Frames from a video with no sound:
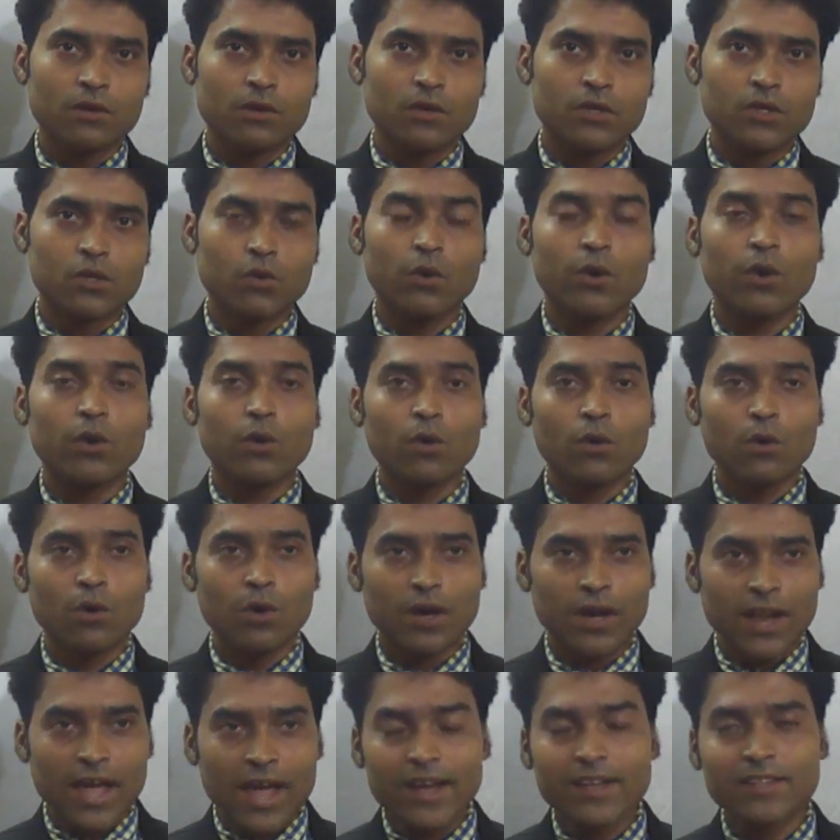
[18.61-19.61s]
So
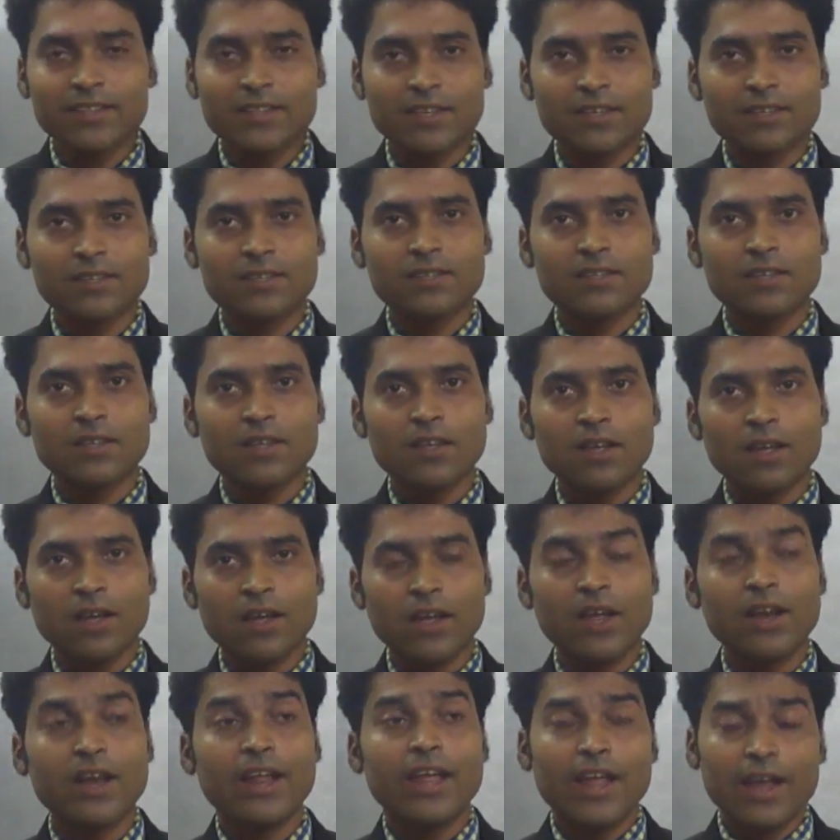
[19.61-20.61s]
like this,
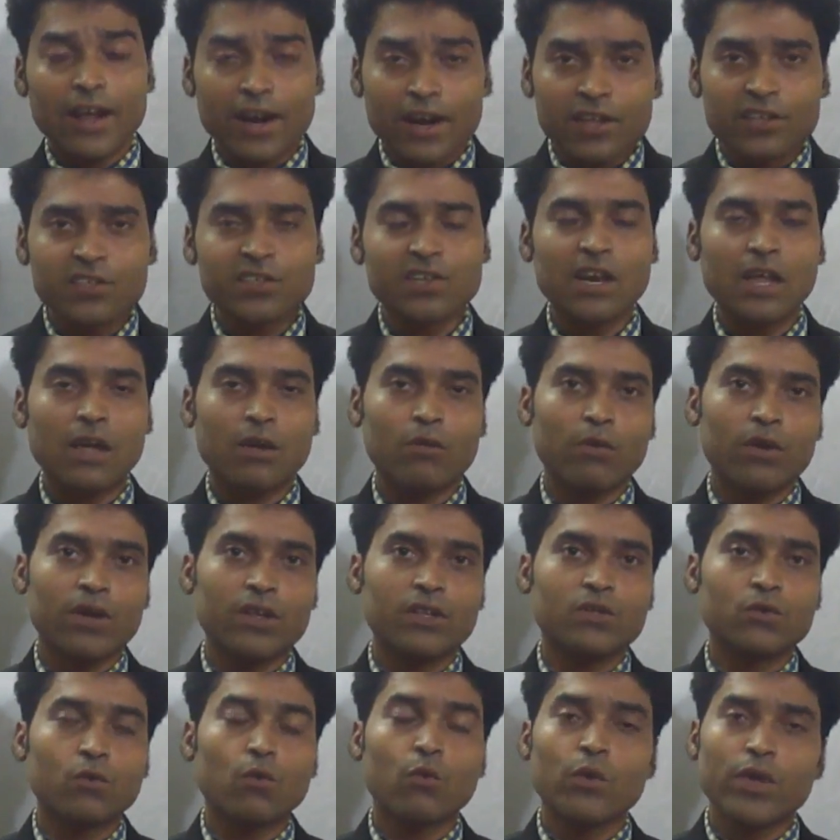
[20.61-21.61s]
in English
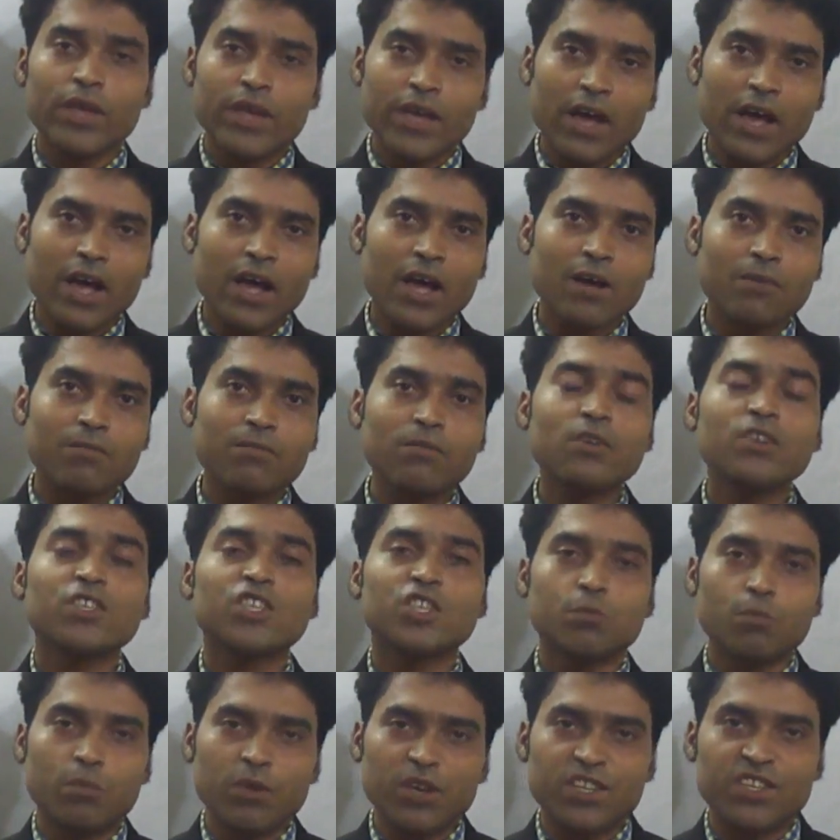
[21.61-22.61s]
language, we have
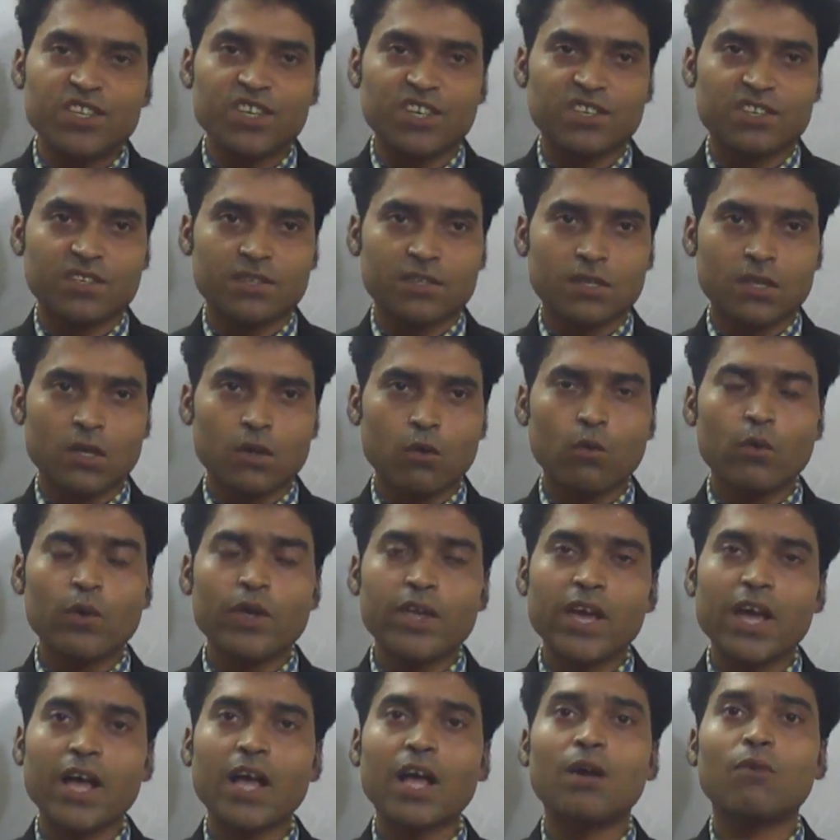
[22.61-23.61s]
speeches,
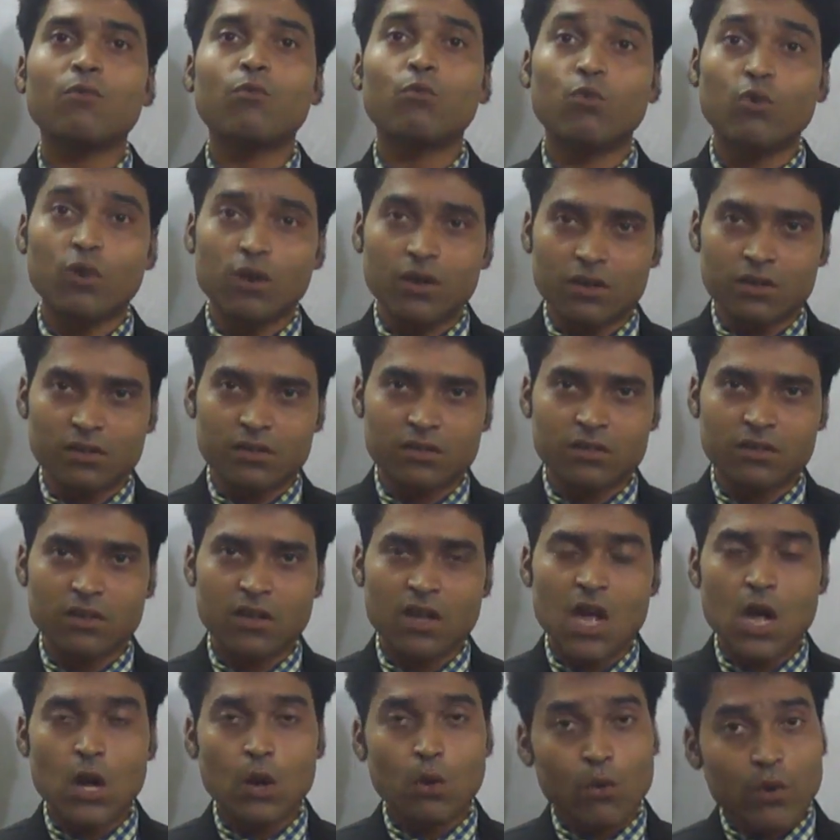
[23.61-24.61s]
we have words,
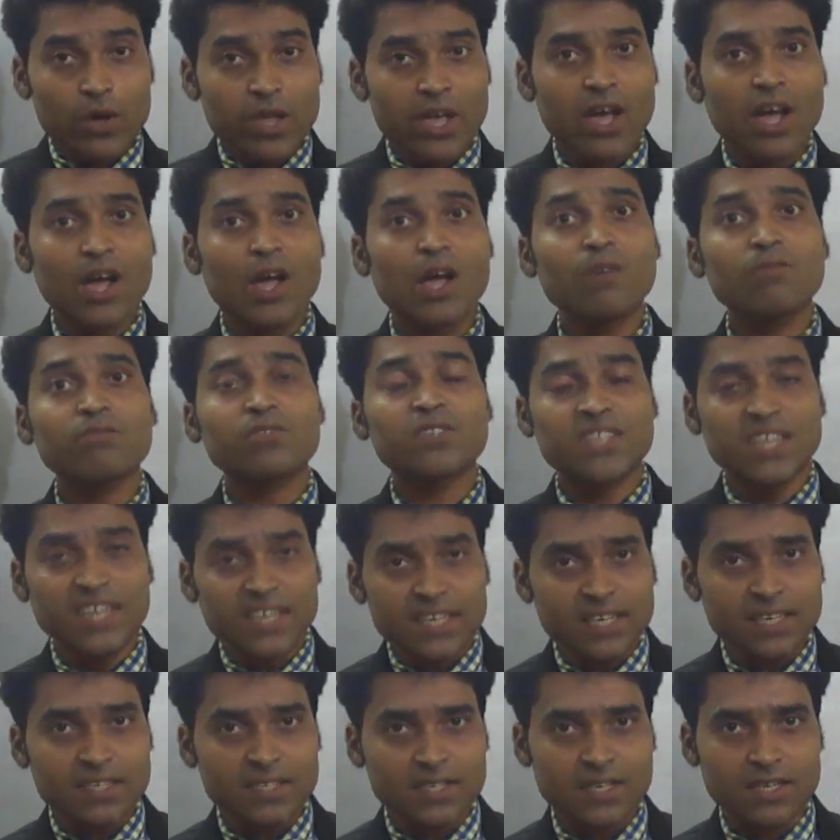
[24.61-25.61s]
we have
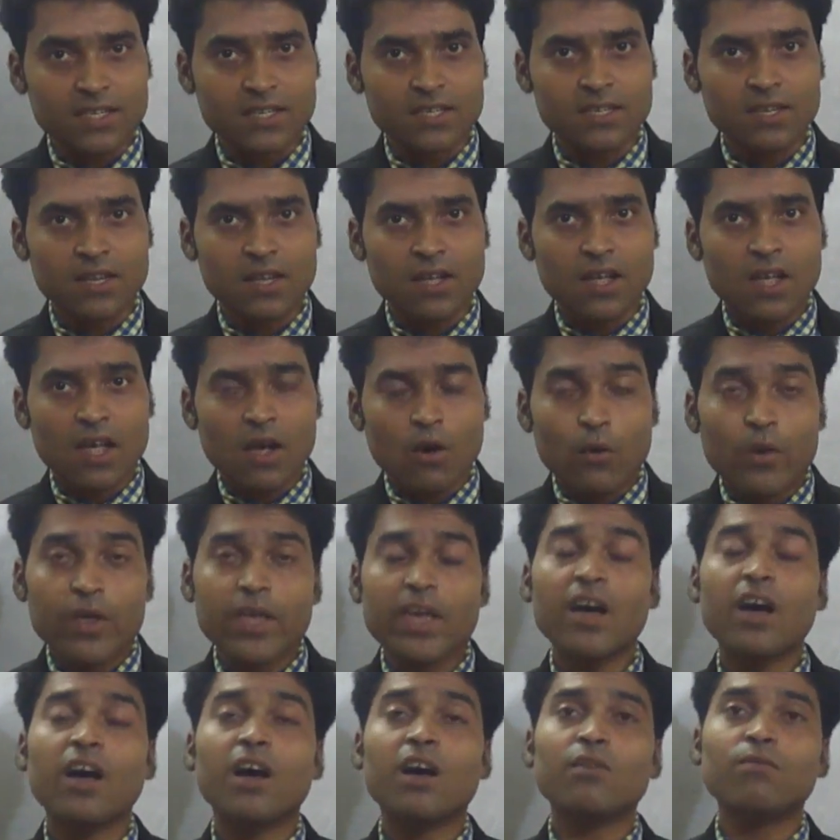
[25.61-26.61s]
sentences, we
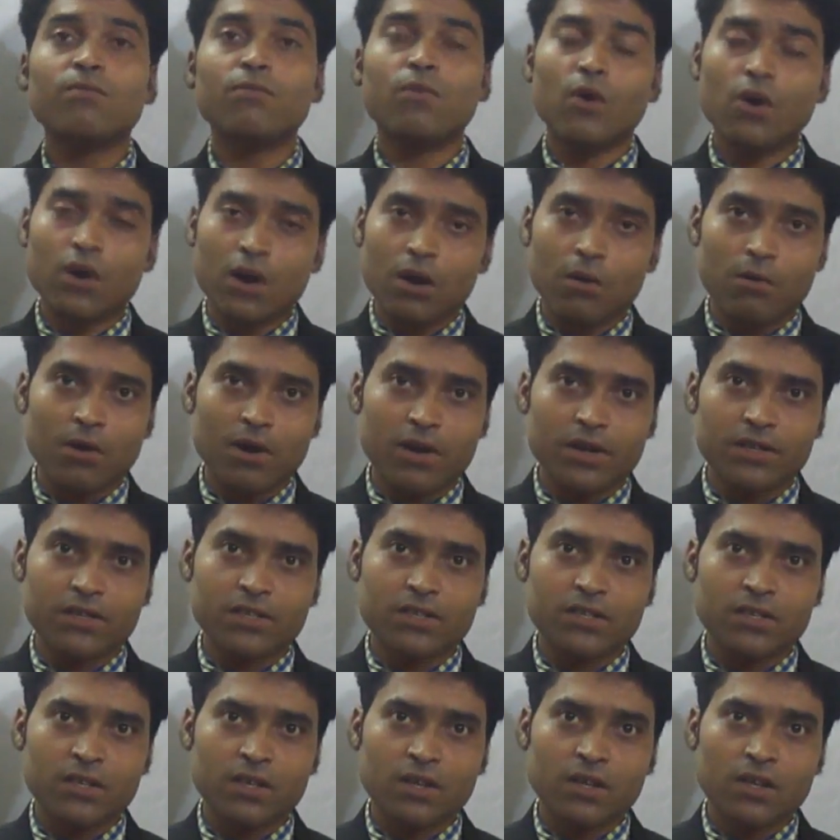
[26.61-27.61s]
have
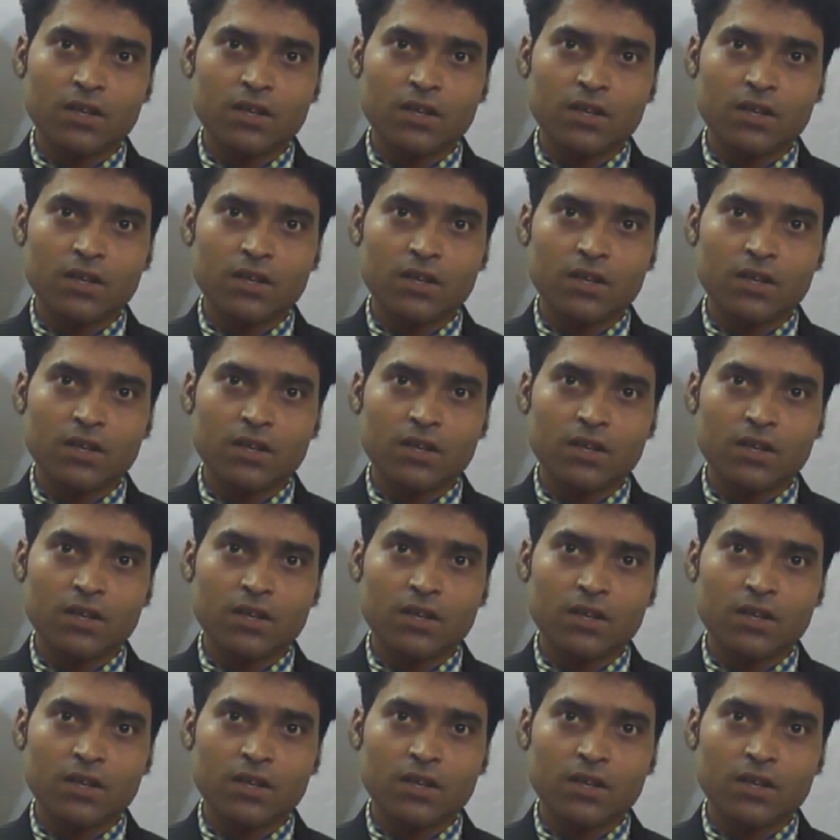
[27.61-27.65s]
vocabularies.